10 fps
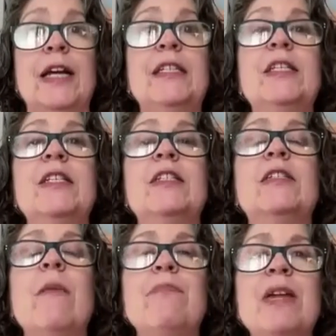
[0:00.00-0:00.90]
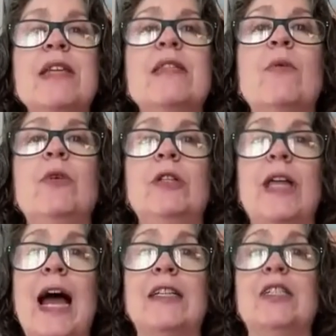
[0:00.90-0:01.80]
Is it something that will
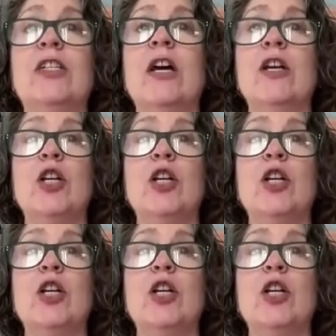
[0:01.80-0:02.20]
last